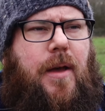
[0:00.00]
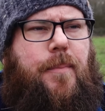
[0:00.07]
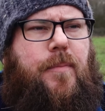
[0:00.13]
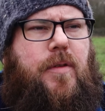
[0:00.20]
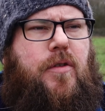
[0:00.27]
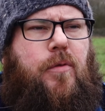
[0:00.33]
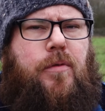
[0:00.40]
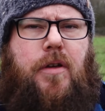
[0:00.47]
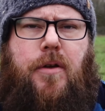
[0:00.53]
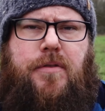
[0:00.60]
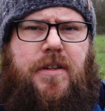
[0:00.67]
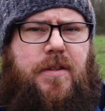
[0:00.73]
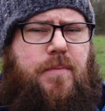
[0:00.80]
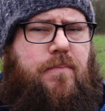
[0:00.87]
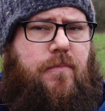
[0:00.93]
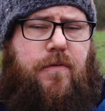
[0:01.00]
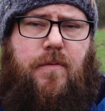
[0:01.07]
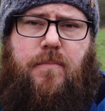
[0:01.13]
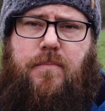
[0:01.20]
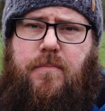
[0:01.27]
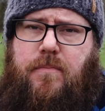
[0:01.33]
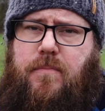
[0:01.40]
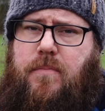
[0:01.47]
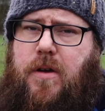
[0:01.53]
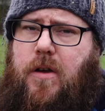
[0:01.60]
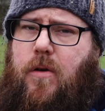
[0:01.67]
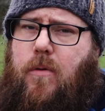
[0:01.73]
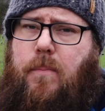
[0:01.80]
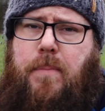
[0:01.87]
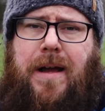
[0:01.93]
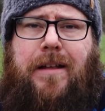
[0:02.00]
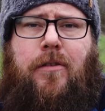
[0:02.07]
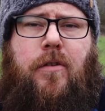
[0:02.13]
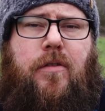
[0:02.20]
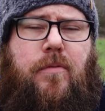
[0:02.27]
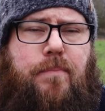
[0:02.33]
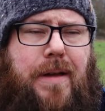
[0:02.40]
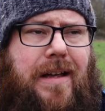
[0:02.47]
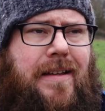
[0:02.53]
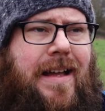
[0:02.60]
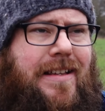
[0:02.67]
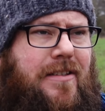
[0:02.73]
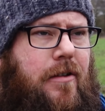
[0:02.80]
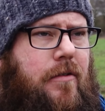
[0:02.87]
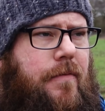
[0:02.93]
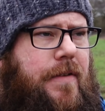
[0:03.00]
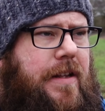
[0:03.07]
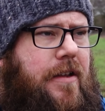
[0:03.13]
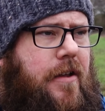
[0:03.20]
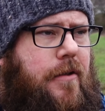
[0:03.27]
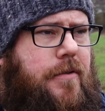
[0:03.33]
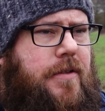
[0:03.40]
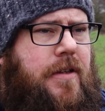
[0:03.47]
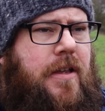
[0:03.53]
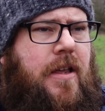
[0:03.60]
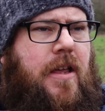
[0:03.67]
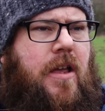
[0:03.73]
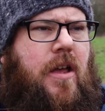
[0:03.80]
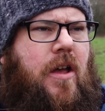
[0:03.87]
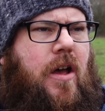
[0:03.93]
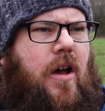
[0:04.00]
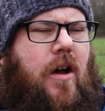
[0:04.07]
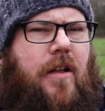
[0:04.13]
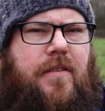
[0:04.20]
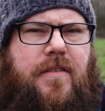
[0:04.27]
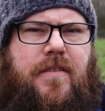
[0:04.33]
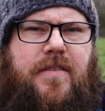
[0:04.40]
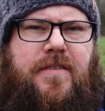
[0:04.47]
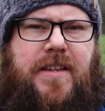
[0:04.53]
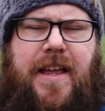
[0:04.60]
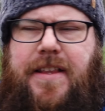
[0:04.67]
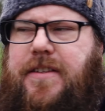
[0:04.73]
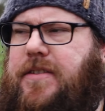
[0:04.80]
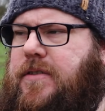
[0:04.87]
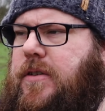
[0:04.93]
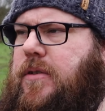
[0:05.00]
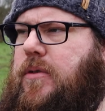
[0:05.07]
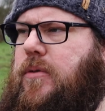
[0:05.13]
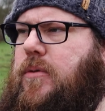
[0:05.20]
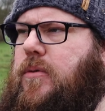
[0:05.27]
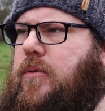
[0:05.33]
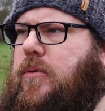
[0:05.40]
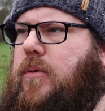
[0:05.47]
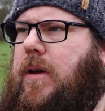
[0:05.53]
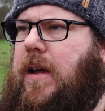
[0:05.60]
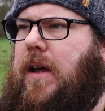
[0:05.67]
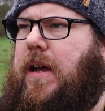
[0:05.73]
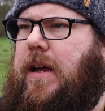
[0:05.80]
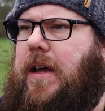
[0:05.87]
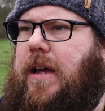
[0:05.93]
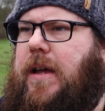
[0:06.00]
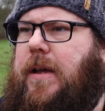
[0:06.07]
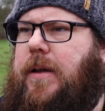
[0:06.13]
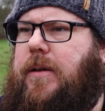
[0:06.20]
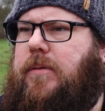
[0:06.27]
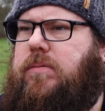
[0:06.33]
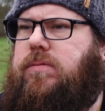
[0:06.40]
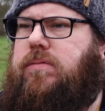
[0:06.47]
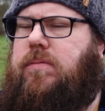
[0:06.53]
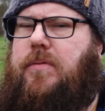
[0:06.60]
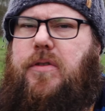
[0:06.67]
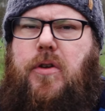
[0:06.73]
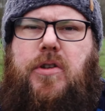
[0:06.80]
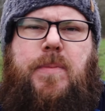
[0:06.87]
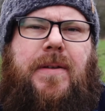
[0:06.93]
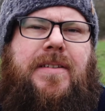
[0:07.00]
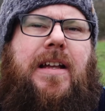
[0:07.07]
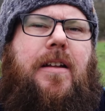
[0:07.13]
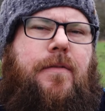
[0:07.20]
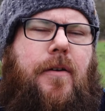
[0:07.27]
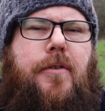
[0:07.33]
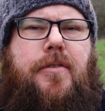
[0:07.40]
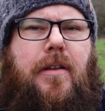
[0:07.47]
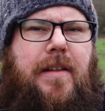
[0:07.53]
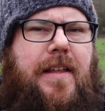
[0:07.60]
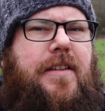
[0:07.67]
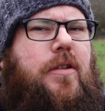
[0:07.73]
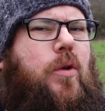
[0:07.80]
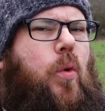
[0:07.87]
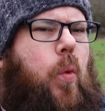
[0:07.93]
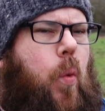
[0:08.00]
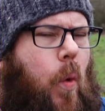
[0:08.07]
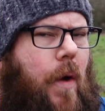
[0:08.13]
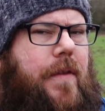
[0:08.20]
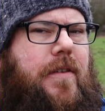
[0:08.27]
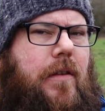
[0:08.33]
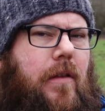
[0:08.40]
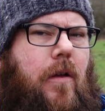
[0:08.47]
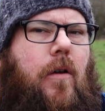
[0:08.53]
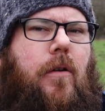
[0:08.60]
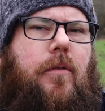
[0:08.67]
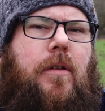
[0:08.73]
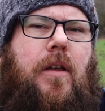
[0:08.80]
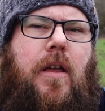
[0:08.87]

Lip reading: You'll notice from my whole back catalogue of videos, I tend to use my telephoto lens quite a lot.